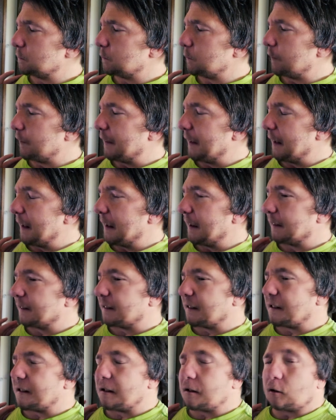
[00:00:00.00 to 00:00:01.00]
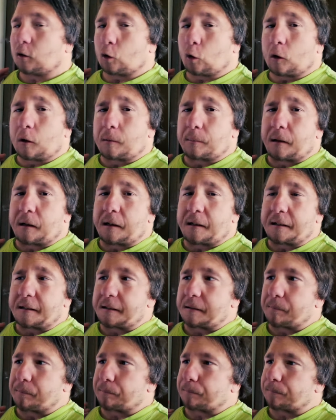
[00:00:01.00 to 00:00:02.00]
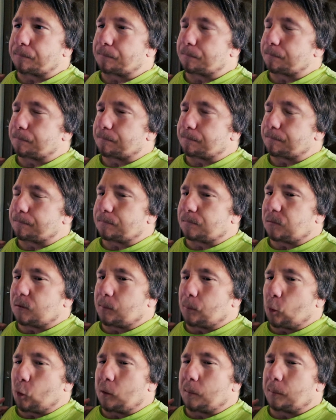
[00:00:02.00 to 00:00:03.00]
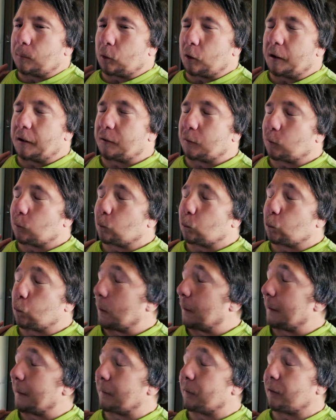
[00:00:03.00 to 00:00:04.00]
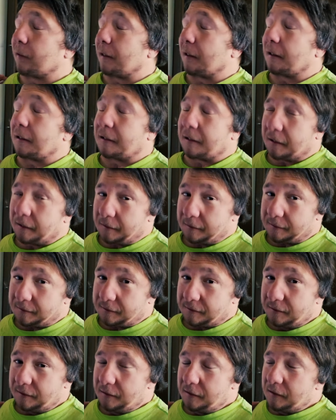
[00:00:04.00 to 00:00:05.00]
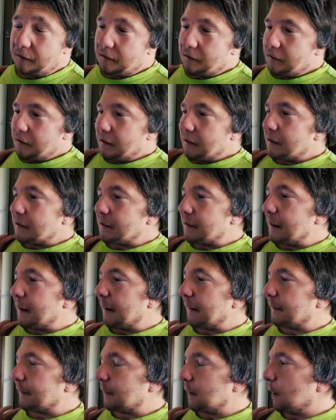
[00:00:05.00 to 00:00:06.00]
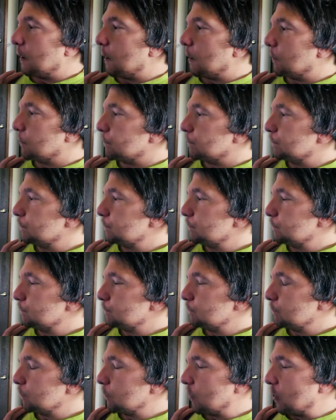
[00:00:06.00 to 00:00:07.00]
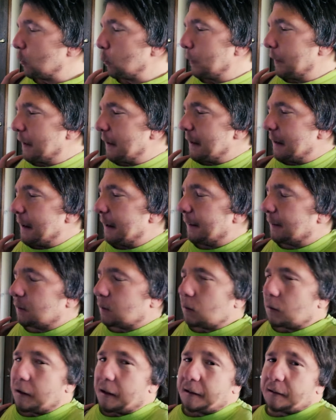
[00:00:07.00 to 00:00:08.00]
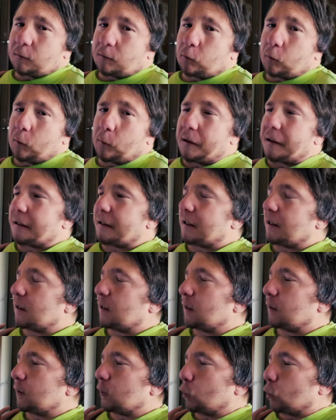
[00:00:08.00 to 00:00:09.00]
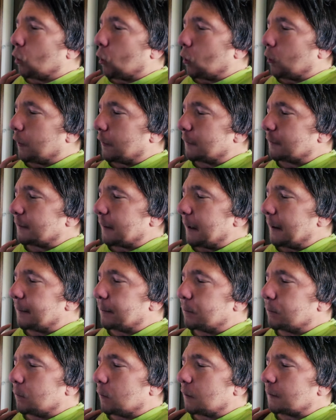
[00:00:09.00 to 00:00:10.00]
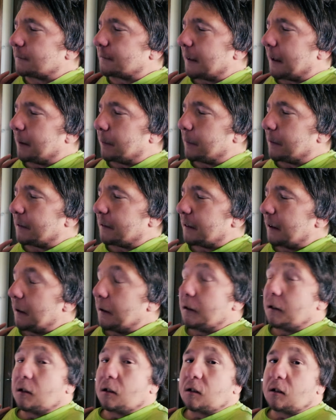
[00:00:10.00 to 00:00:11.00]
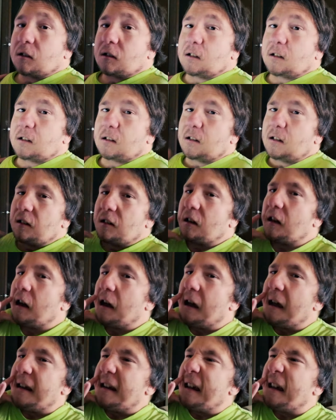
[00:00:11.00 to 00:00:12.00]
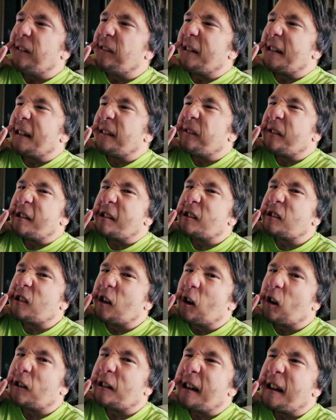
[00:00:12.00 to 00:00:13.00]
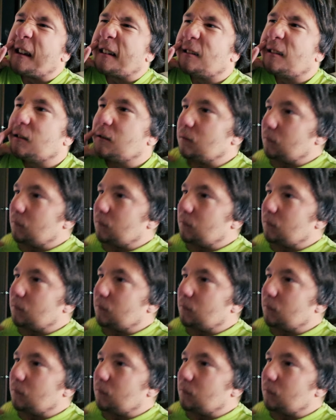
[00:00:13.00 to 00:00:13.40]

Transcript: relaxing, enjoying my spring break or whatever this is. Yes, we're gonna extra week to do our assignment. I haven't even started!